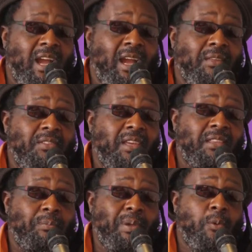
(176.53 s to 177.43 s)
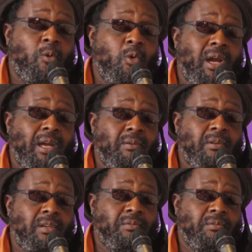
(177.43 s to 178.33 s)
I think the people who are
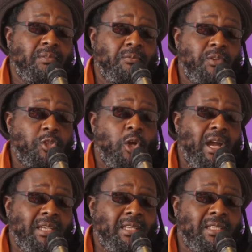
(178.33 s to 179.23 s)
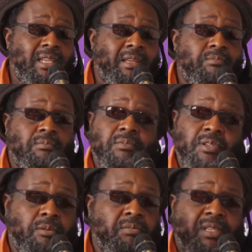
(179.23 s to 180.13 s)
visual artists like you
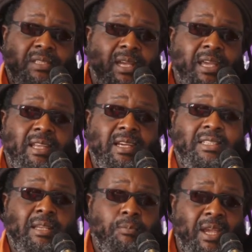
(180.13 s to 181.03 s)
know, designers and